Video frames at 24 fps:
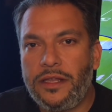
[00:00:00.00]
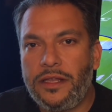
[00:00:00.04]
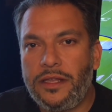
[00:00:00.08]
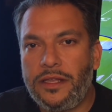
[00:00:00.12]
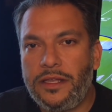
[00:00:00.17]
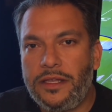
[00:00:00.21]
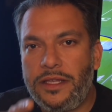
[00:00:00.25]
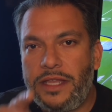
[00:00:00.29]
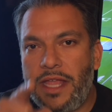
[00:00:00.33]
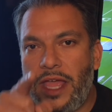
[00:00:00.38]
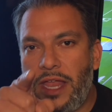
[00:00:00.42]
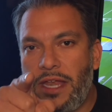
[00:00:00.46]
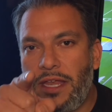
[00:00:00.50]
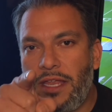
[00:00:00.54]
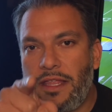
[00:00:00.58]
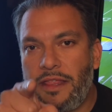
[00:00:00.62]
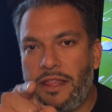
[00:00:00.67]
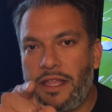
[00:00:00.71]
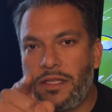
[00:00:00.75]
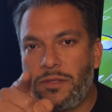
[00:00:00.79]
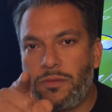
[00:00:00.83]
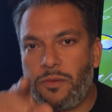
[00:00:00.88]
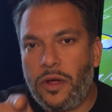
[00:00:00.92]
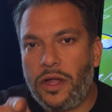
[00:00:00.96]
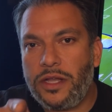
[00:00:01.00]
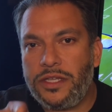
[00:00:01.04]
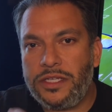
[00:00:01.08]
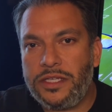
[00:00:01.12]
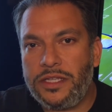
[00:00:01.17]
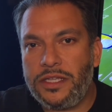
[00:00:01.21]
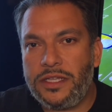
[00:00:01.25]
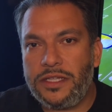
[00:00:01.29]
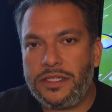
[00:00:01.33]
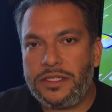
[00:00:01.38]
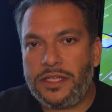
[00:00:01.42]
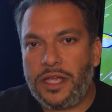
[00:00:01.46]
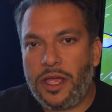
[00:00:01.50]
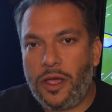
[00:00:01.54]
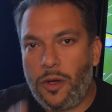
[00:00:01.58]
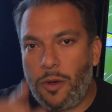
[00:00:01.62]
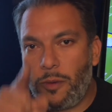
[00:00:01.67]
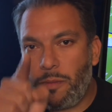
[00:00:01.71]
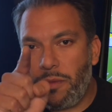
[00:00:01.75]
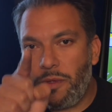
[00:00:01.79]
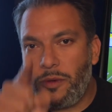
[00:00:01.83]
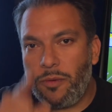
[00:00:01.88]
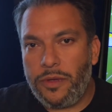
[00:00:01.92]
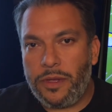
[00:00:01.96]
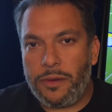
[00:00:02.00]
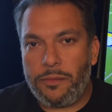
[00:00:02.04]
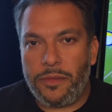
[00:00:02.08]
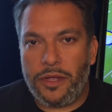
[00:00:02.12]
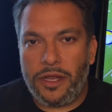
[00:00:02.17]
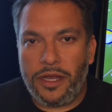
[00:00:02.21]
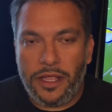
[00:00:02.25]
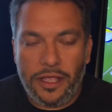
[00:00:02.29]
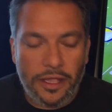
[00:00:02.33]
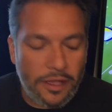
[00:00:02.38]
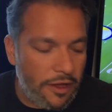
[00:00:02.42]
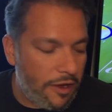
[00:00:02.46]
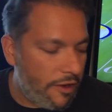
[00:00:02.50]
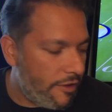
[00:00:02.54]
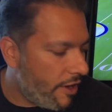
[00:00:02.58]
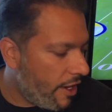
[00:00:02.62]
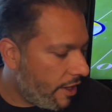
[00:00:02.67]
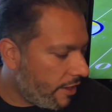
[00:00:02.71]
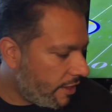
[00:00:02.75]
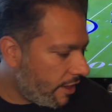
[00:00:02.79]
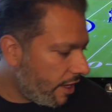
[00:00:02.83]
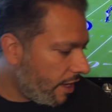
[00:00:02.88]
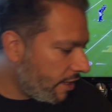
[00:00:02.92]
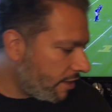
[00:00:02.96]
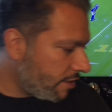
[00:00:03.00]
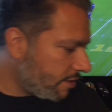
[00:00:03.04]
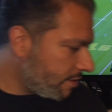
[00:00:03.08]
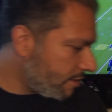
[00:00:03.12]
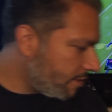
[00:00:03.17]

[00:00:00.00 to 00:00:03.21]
Danny. That's watching this. I hope you win, buddy. All right, thanks.